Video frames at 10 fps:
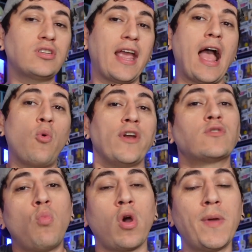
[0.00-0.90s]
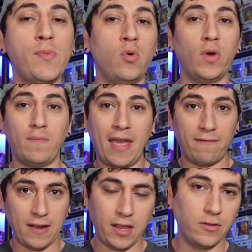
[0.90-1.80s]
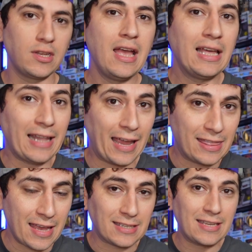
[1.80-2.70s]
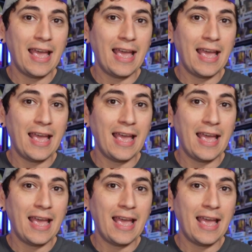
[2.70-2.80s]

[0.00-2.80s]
just saying I wish more people would make videos like this.